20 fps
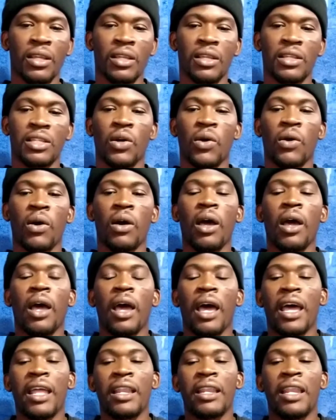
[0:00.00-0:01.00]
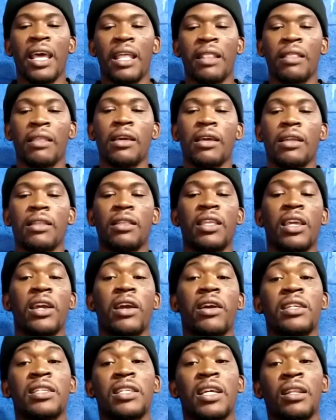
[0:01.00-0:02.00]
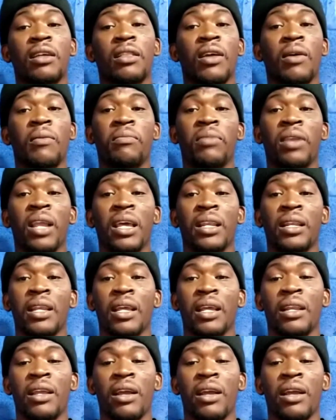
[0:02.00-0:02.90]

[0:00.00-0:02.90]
So, and then there is another blend.